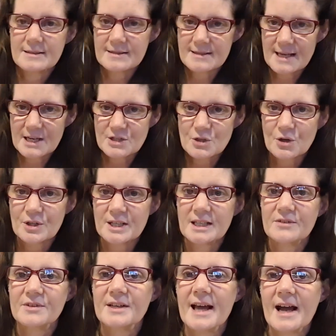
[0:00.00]
they don't
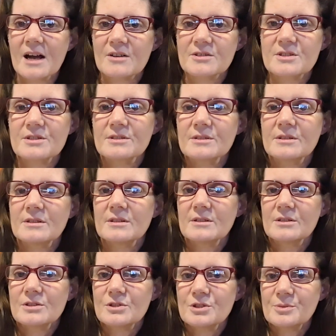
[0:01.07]
give it out
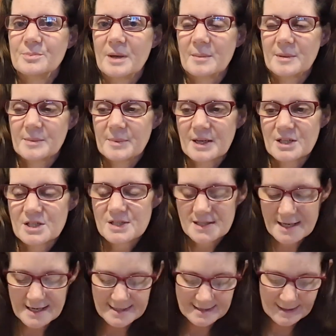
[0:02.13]
to public patients
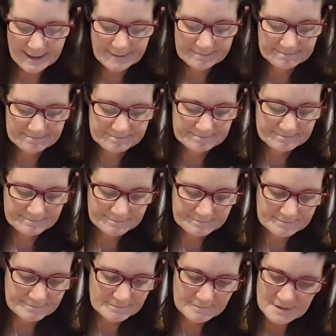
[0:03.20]
easily,
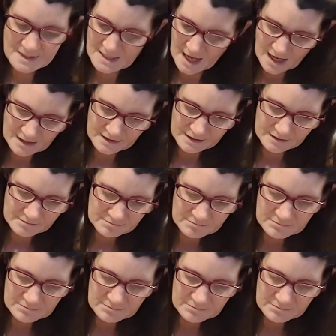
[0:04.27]
sadly.